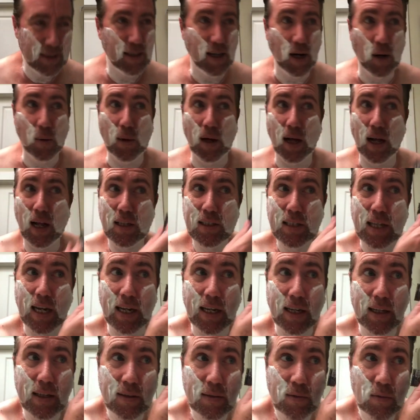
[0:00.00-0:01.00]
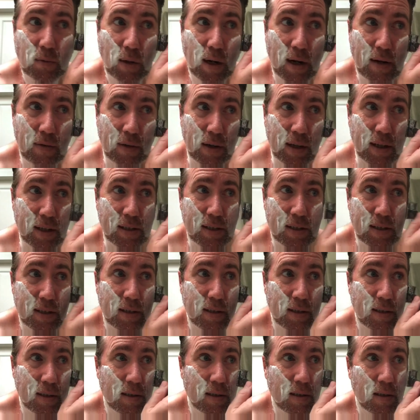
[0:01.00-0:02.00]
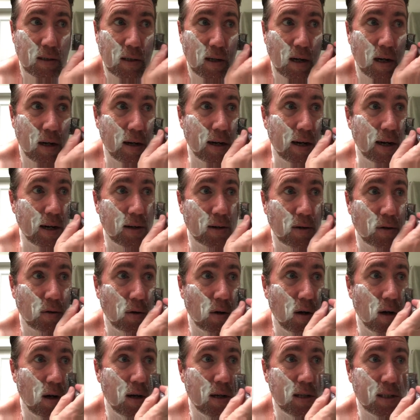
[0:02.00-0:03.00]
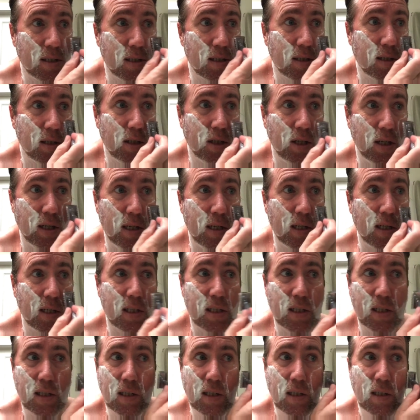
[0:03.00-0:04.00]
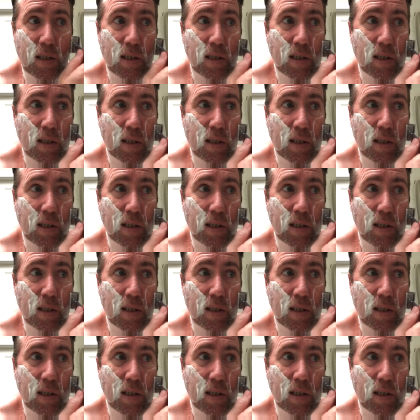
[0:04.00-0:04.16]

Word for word: Oh well, I'll take it, whatever it is. All right, across the cheeks.